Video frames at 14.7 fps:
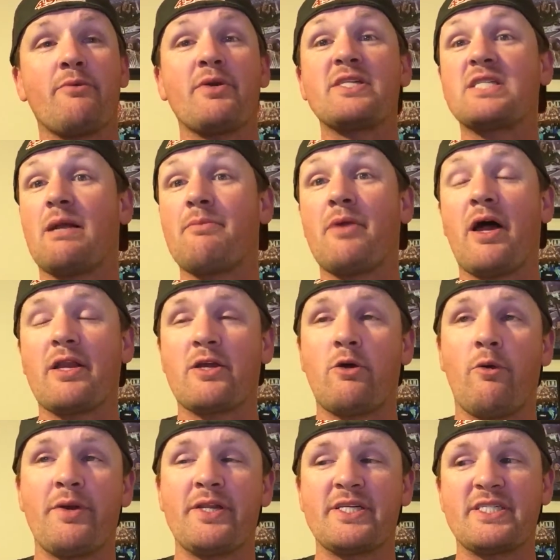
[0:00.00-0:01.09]
reason I'm not
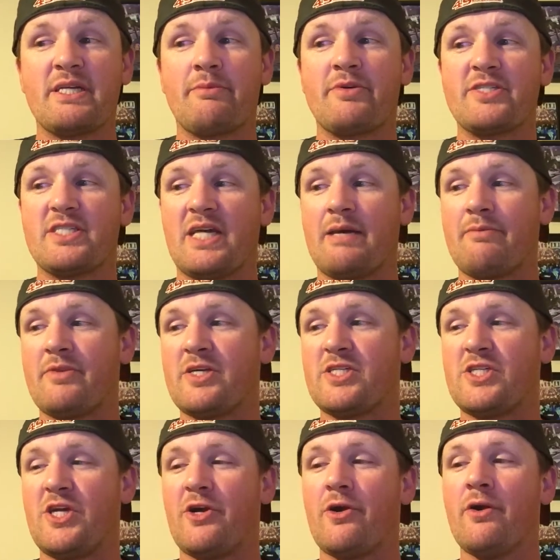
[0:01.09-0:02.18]
going to SummerSlam
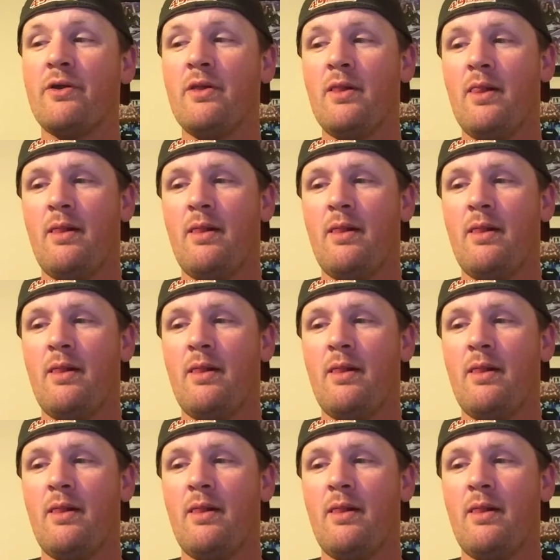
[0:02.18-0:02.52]
this year